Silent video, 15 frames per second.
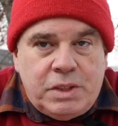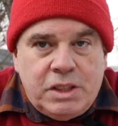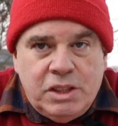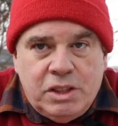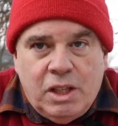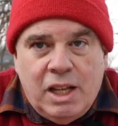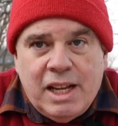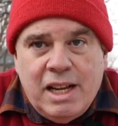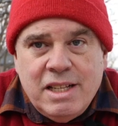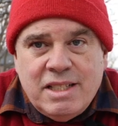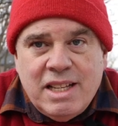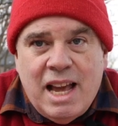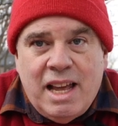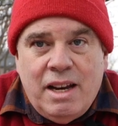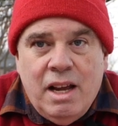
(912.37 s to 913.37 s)
so like I
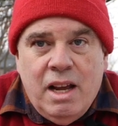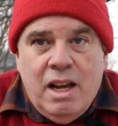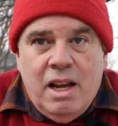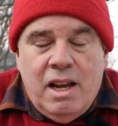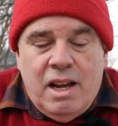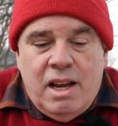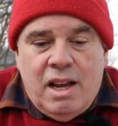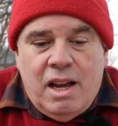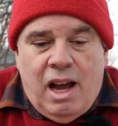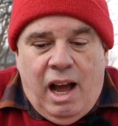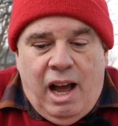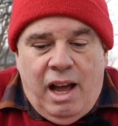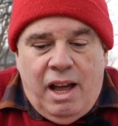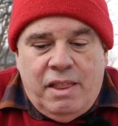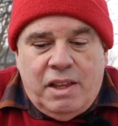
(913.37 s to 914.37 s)
said,
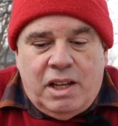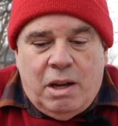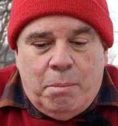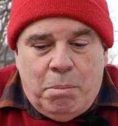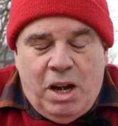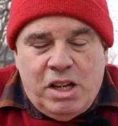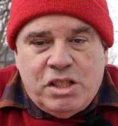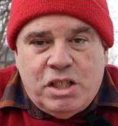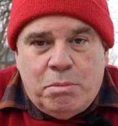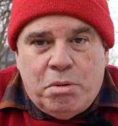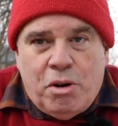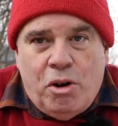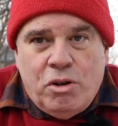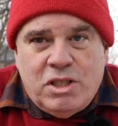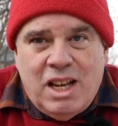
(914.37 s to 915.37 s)
the combustion
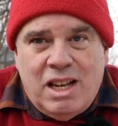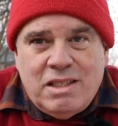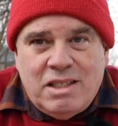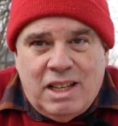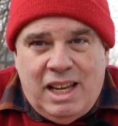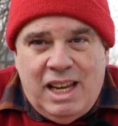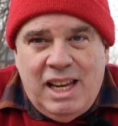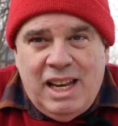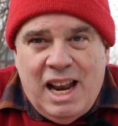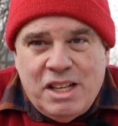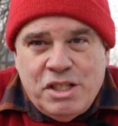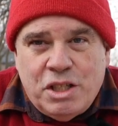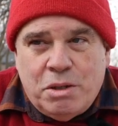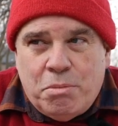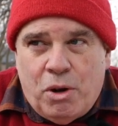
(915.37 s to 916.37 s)
process, the heat
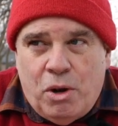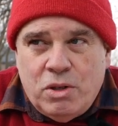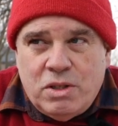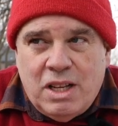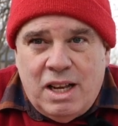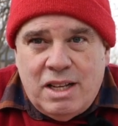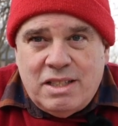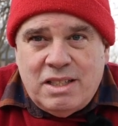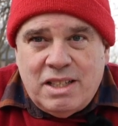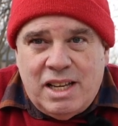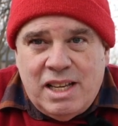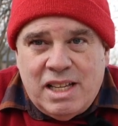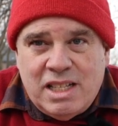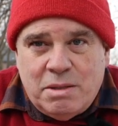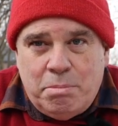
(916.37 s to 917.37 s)
engine process,
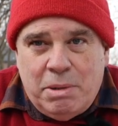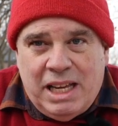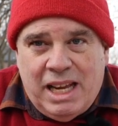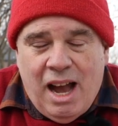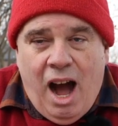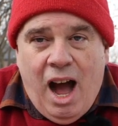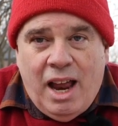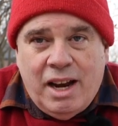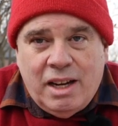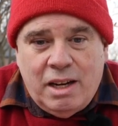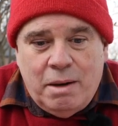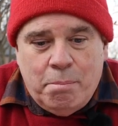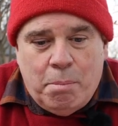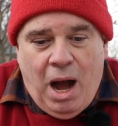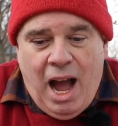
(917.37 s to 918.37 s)
is
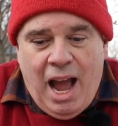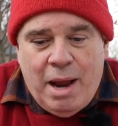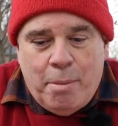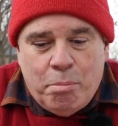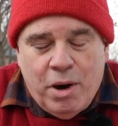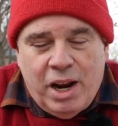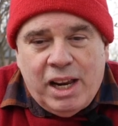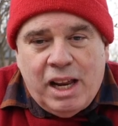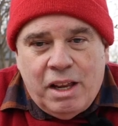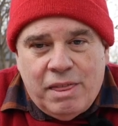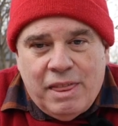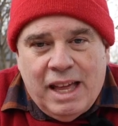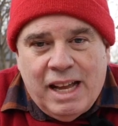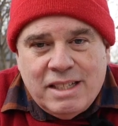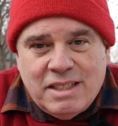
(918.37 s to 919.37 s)
begotten by bringing
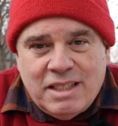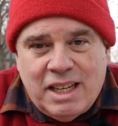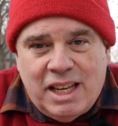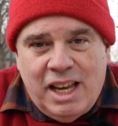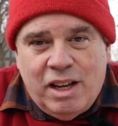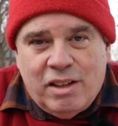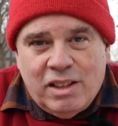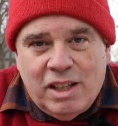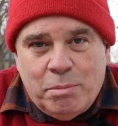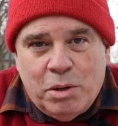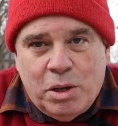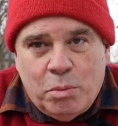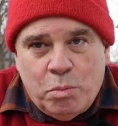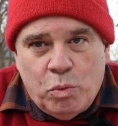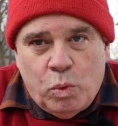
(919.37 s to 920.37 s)
things into
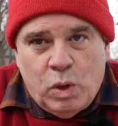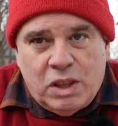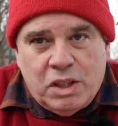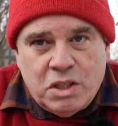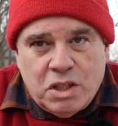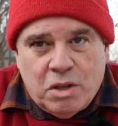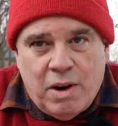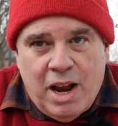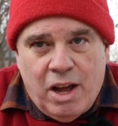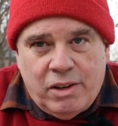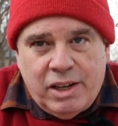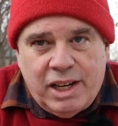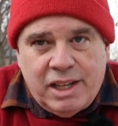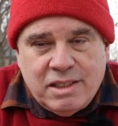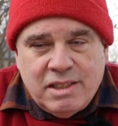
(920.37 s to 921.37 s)
equilibrium with the
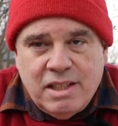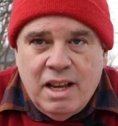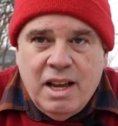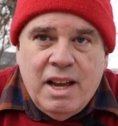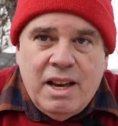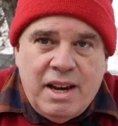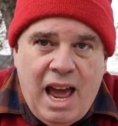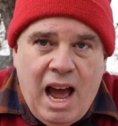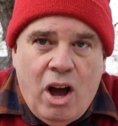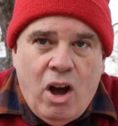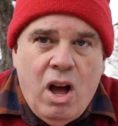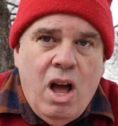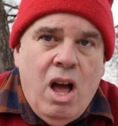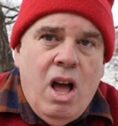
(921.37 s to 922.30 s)
surroundings. Now,